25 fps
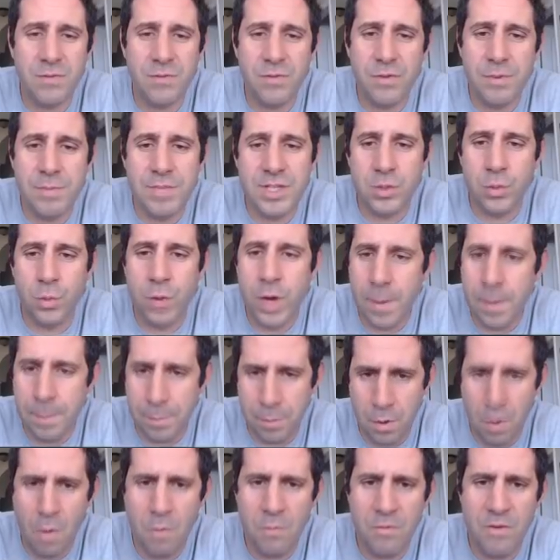And from this rear
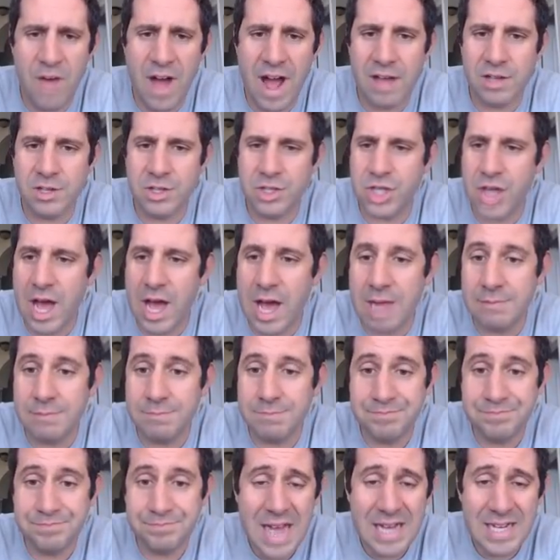profile
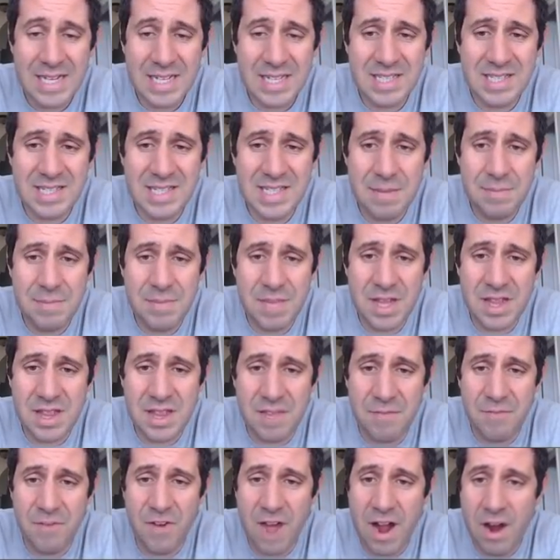shot, it doesn't seem that the
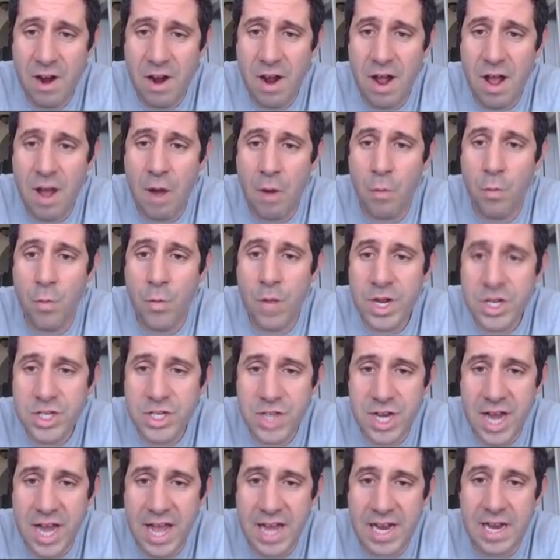fire
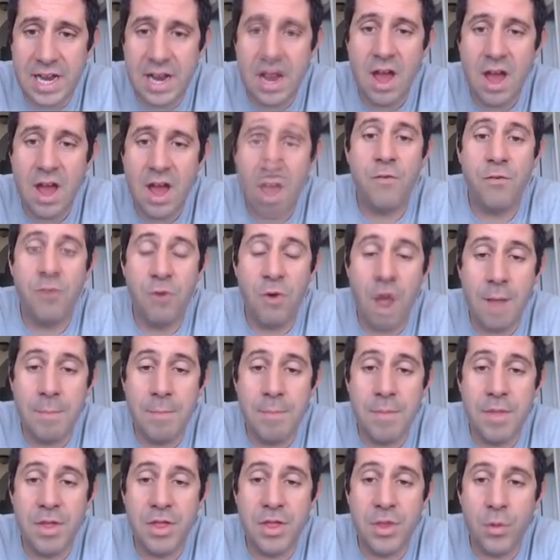originated
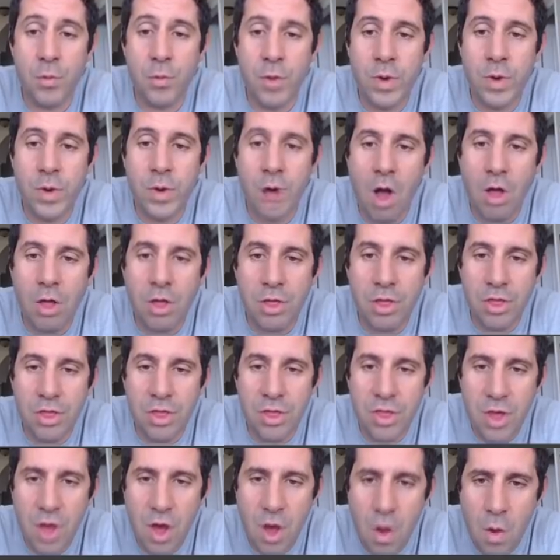from the rear.
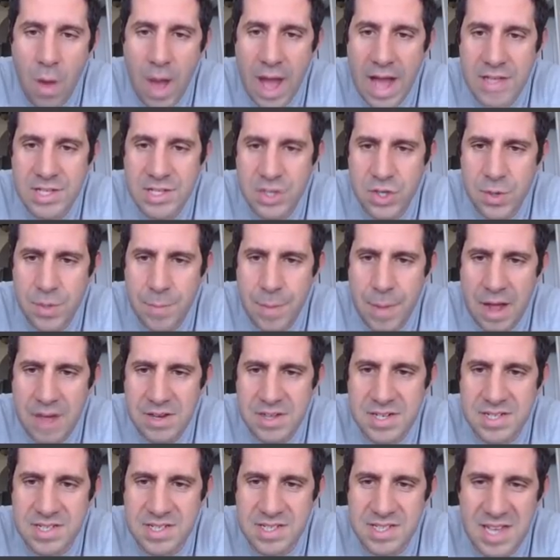Although, as you're about
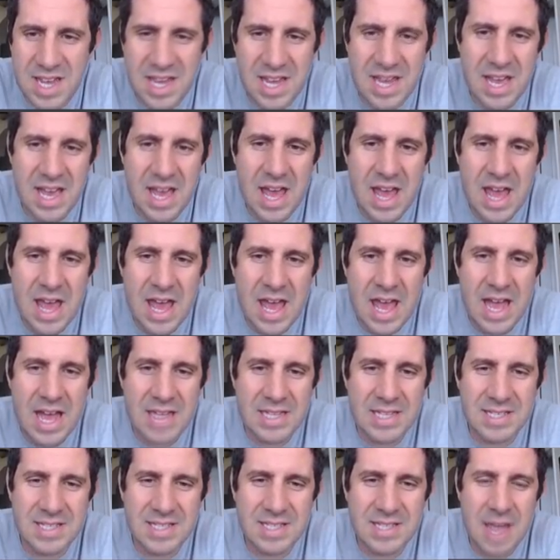to see in
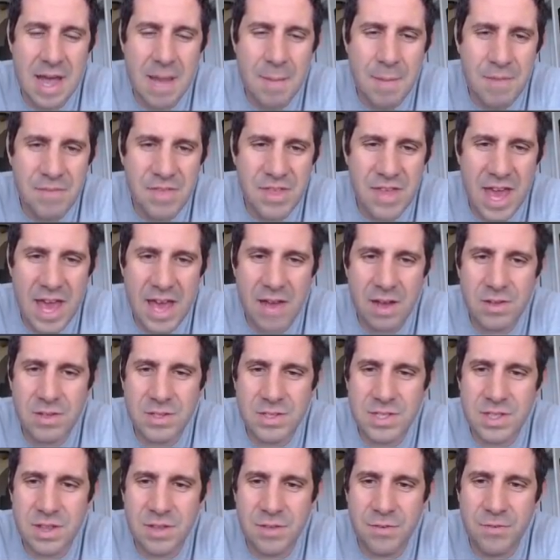some of the
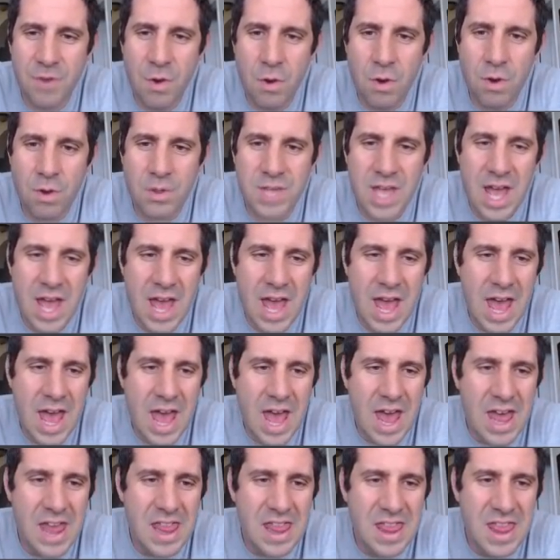angles of the photos,
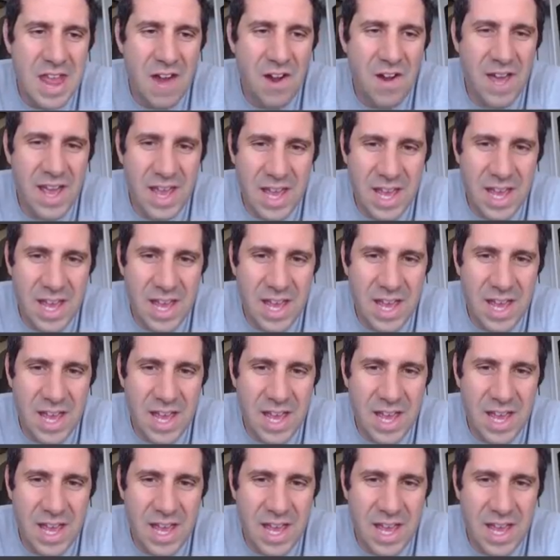there is
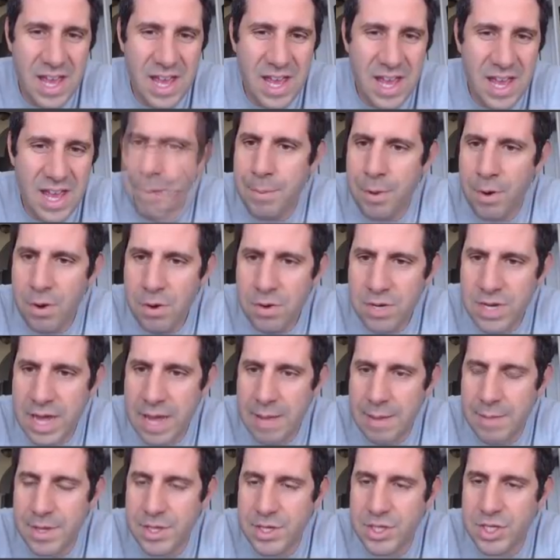what looks to be burn
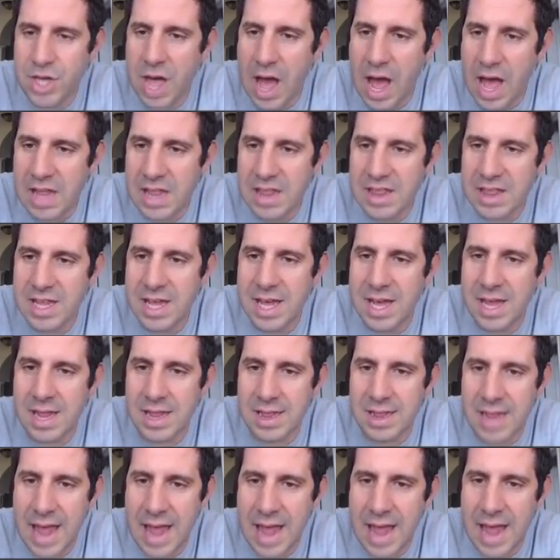damage on the
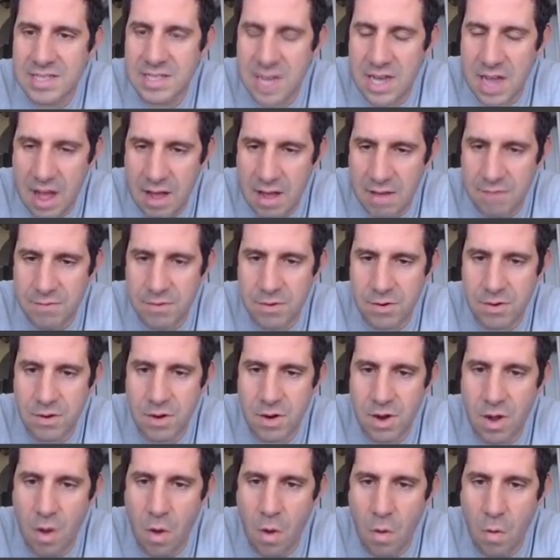glass
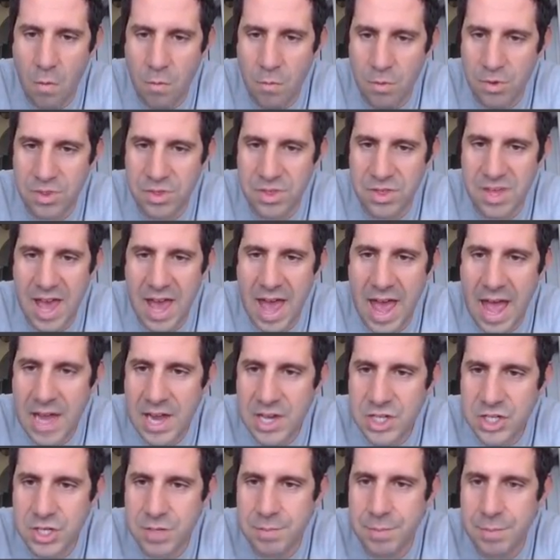cover over the
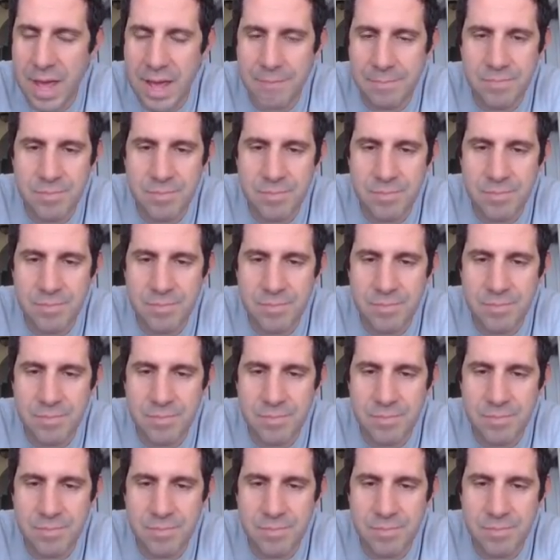engine bay.